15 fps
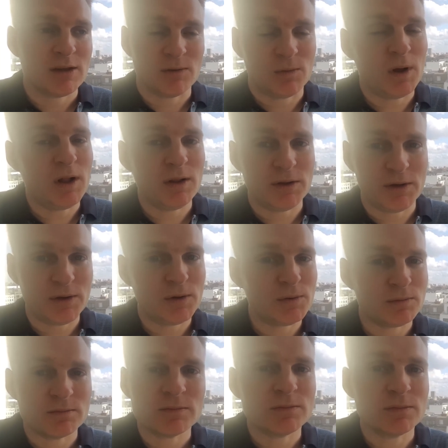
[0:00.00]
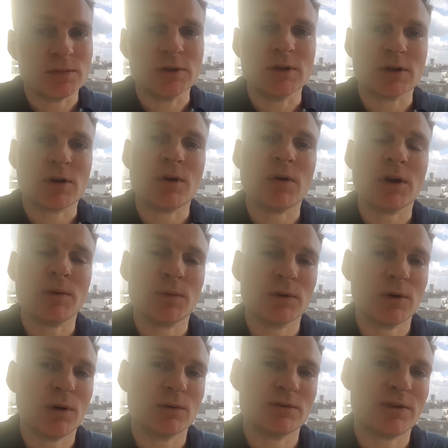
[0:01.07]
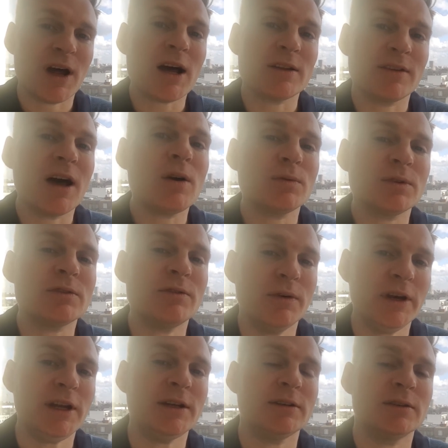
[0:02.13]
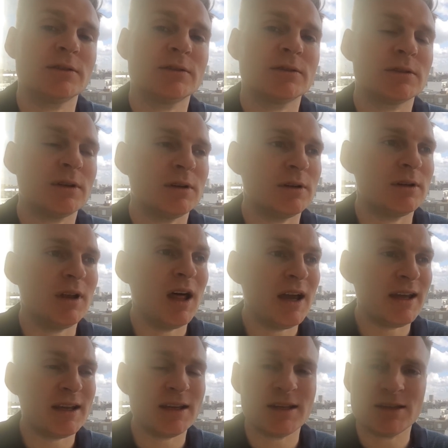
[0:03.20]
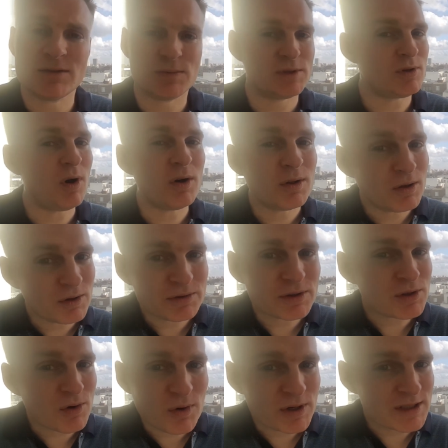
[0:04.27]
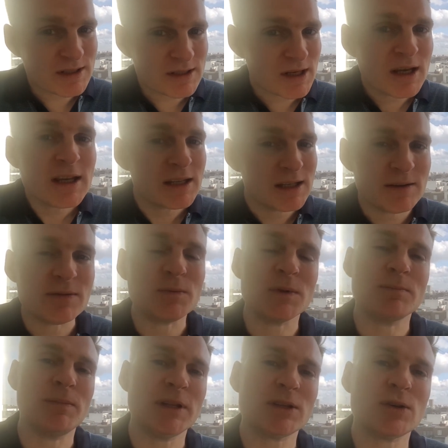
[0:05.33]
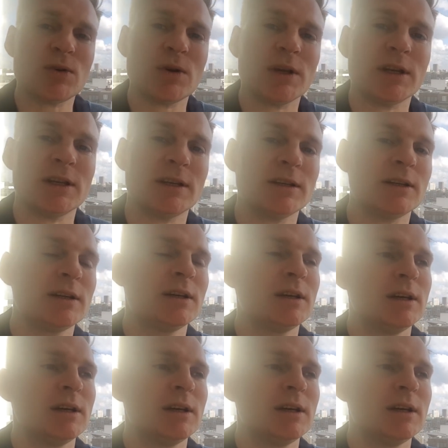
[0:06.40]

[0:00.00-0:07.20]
well, you know, the coin will go down the drain, uh, like it is with all other coins, even with Bitcoin. Uh,